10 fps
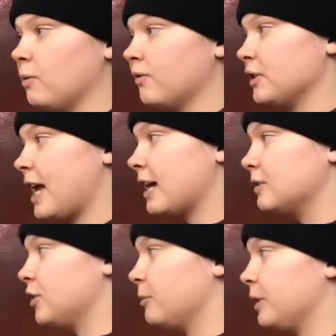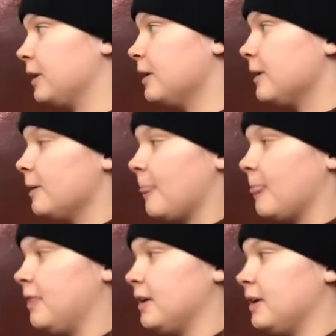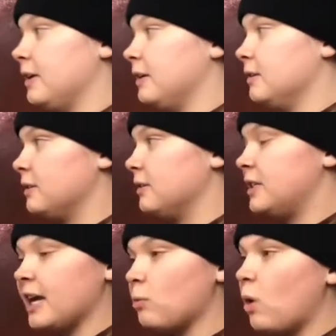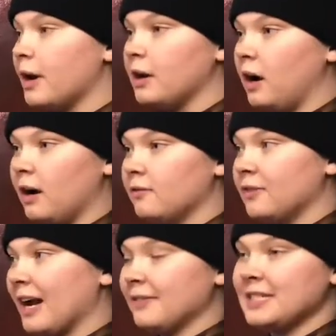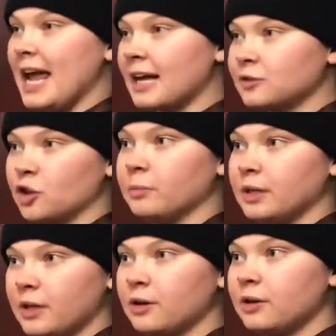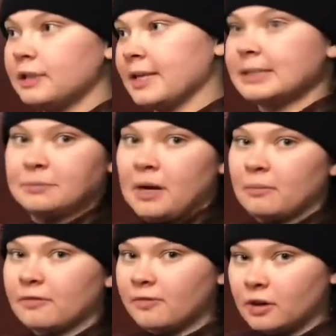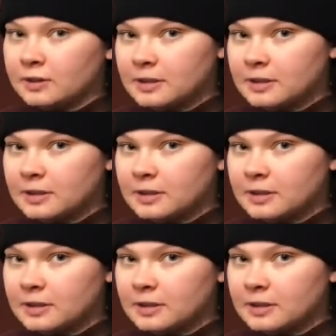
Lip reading: for taxidermy, the day one of kind of a taxidermy year is like September 1st.